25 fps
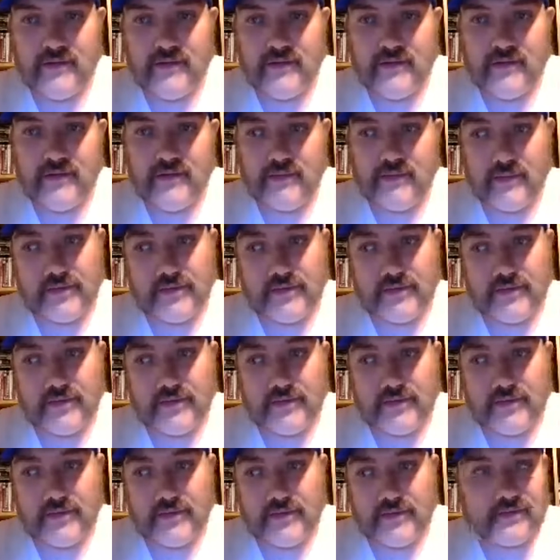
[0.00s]

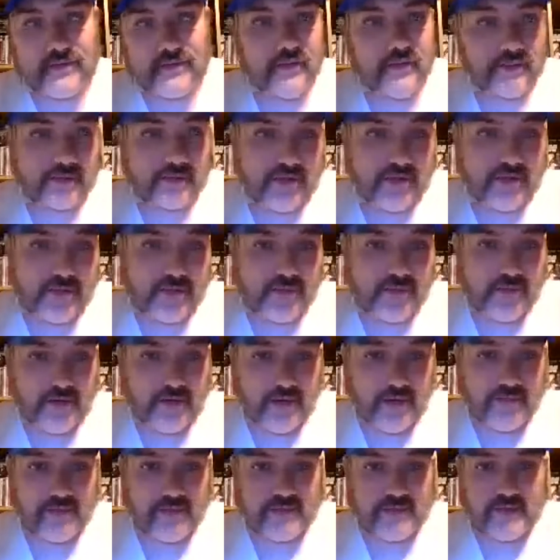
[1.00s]
that's another one I wish
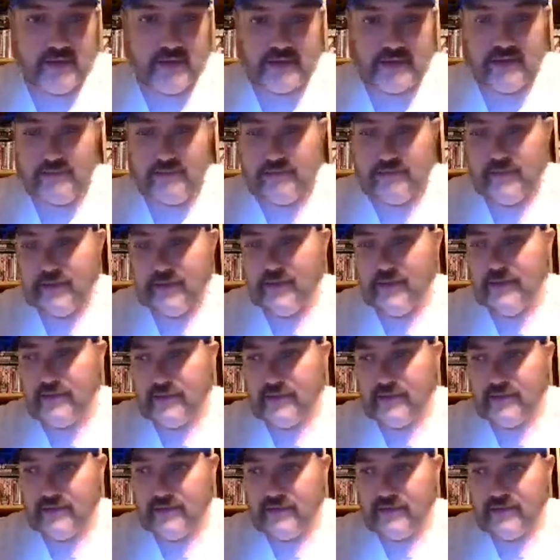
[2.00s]
I could meet.
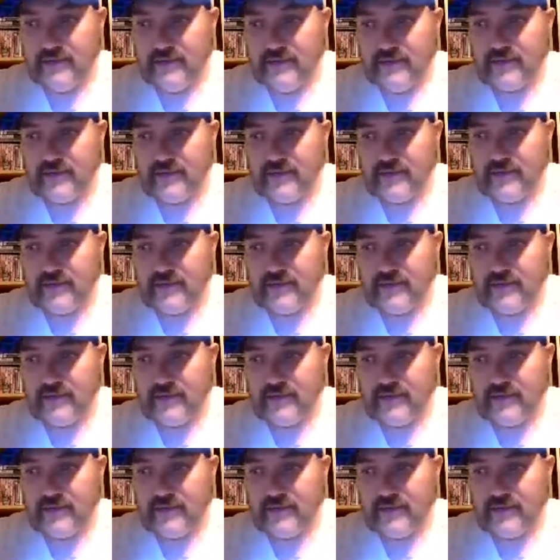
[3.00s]
Um,